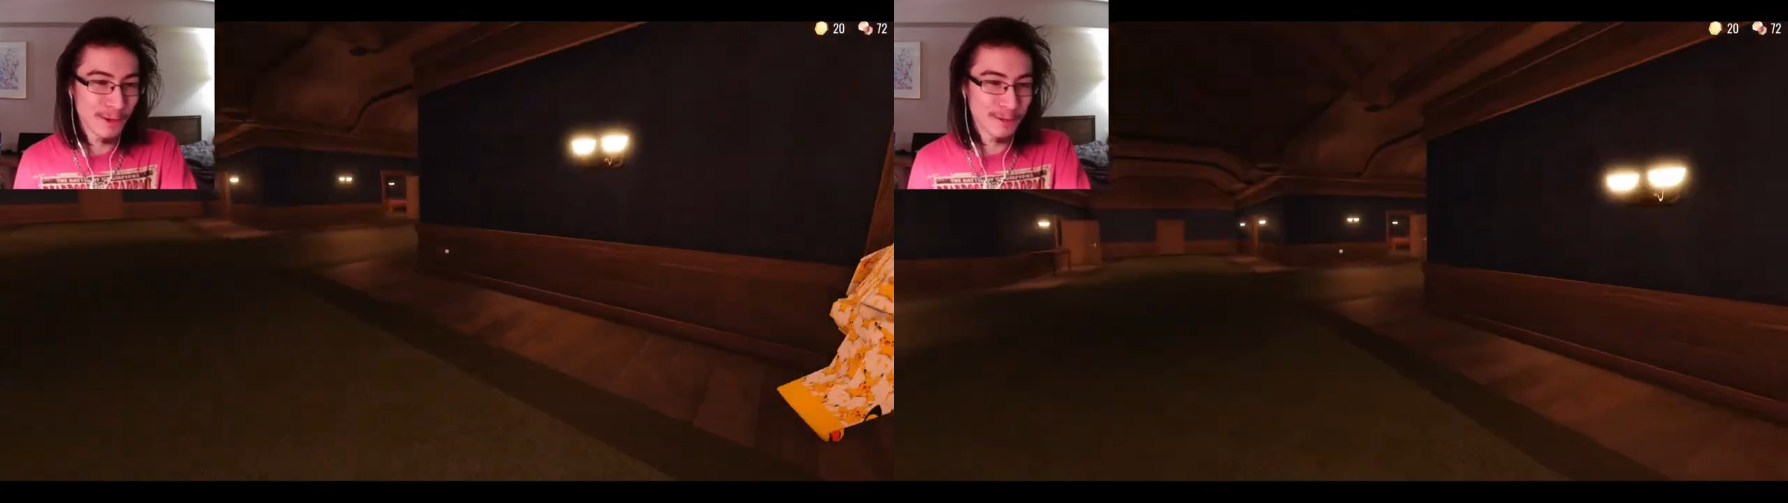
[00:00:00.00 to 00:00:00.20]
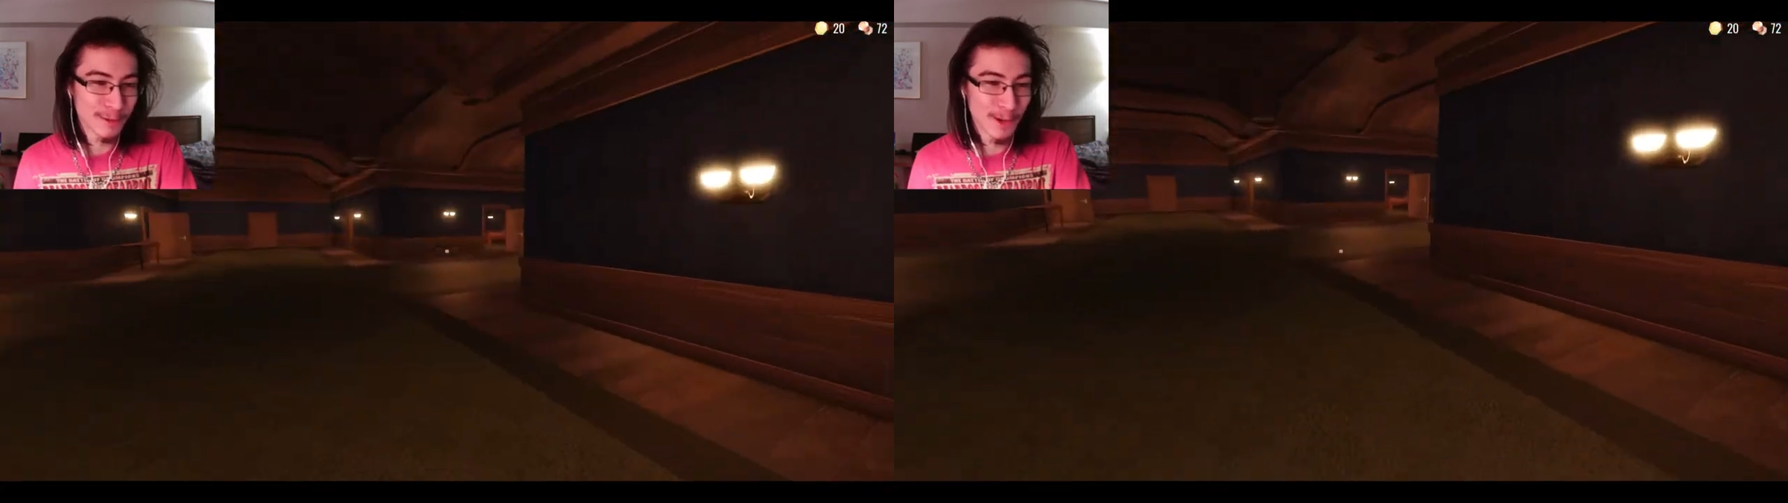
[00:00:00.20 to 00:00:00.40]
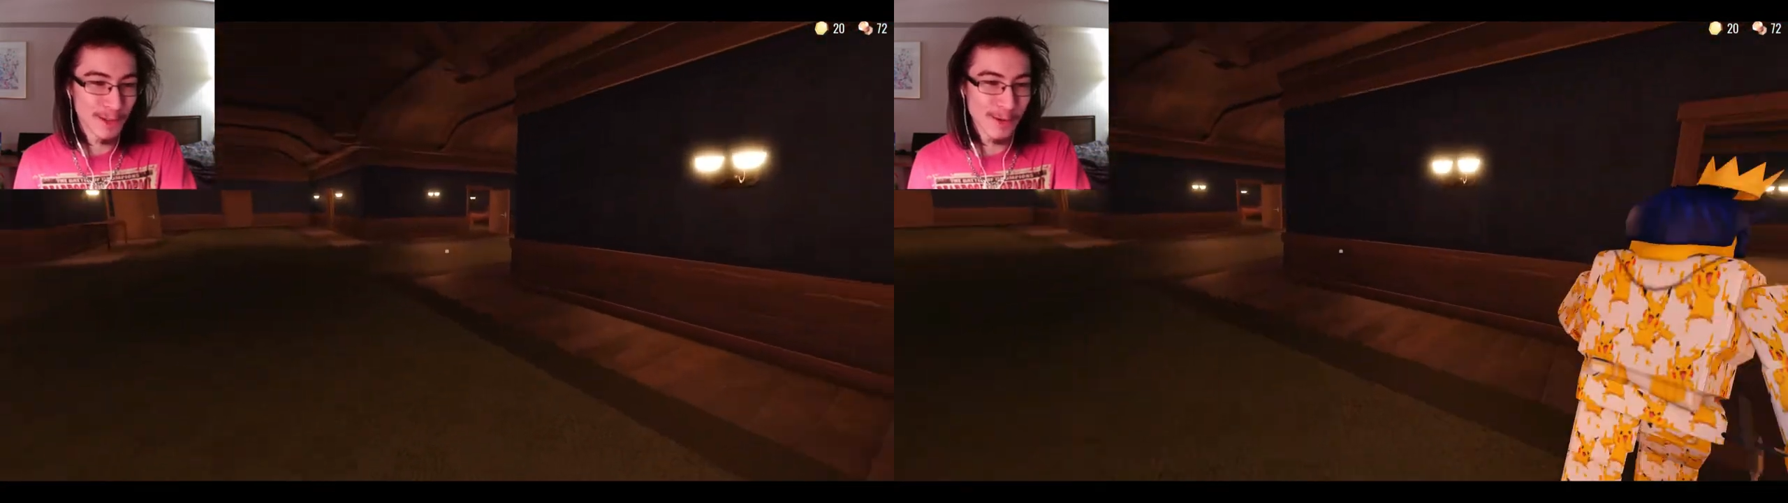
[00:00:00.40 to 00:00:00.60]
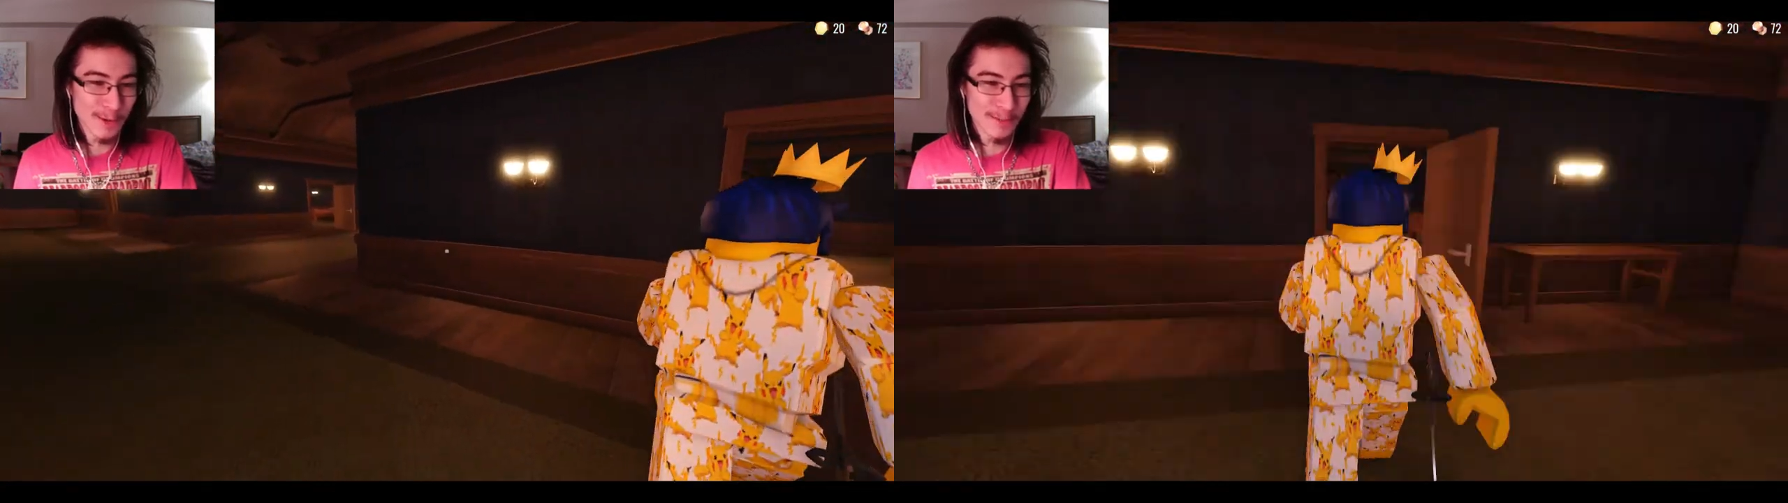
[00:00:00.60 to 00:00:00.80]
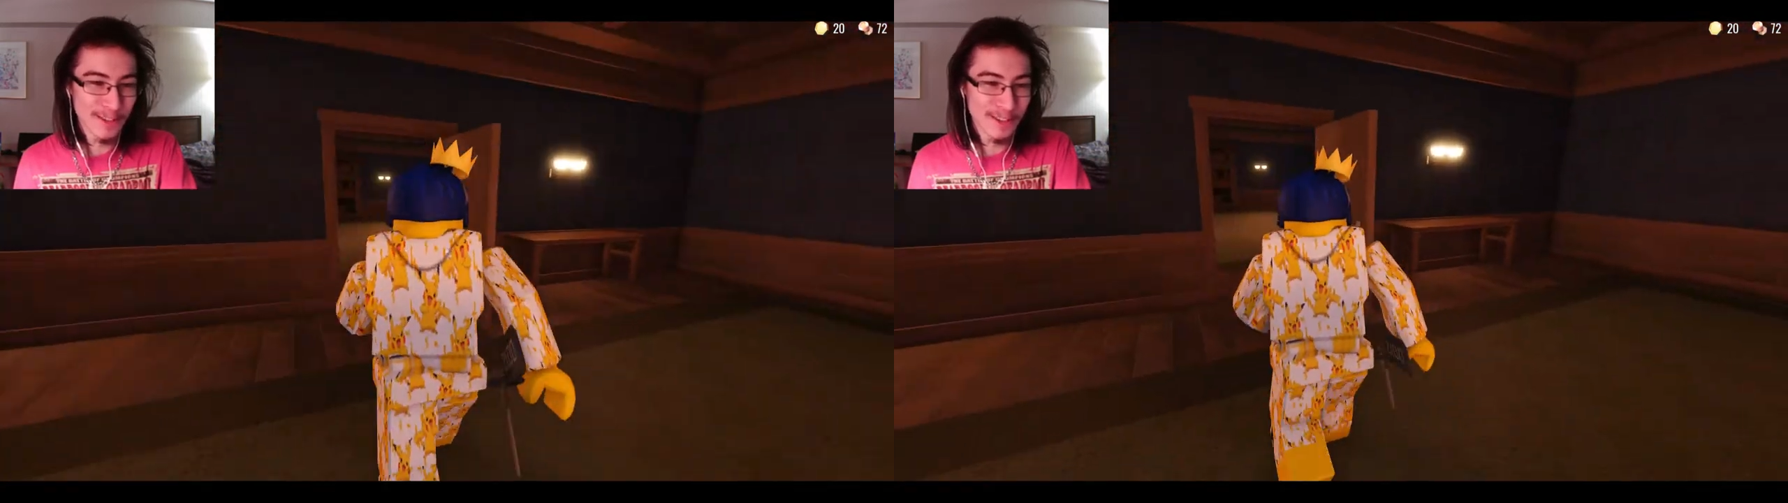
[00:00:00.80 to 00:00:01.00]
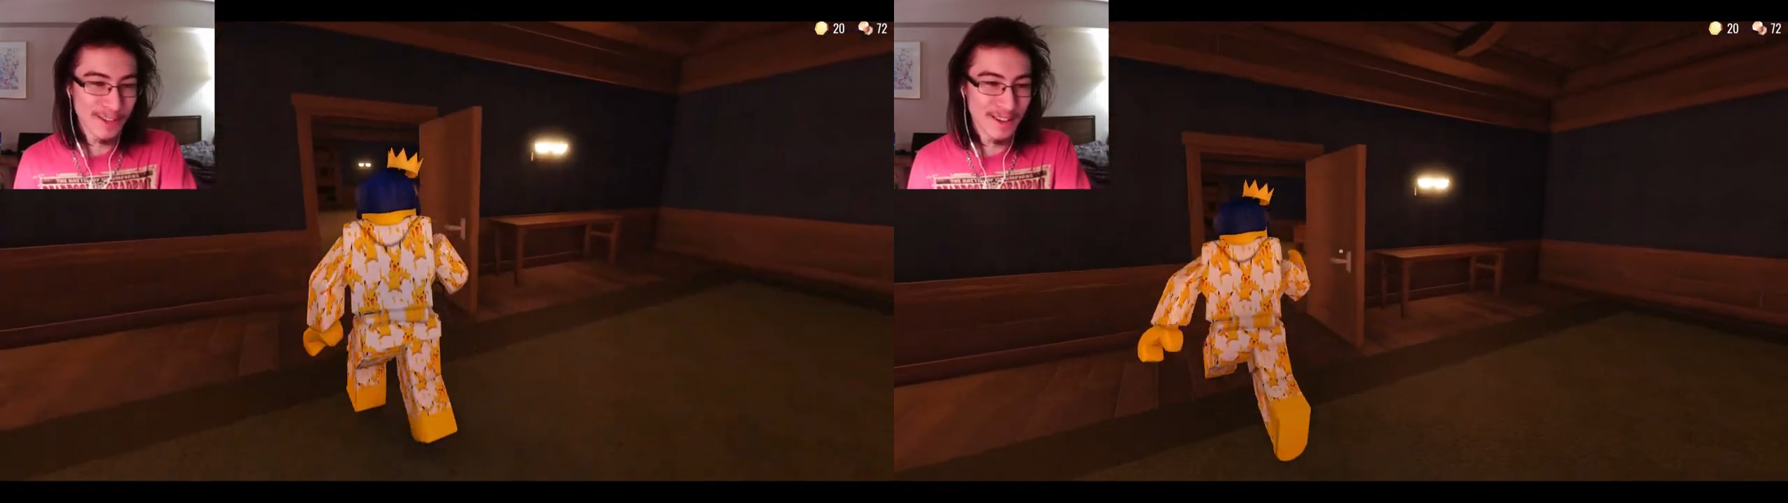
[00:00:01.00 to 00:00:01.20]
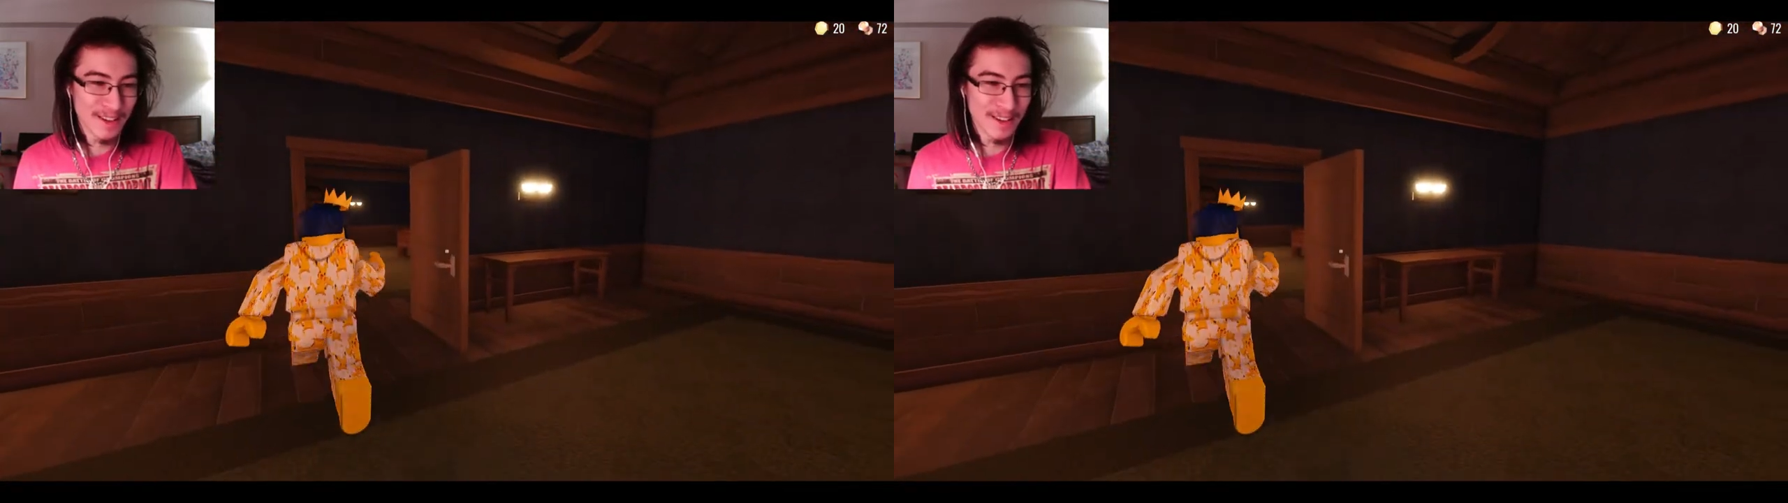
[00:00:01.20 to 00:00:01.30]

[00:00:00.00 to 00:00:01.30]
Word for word: It was while they were over there.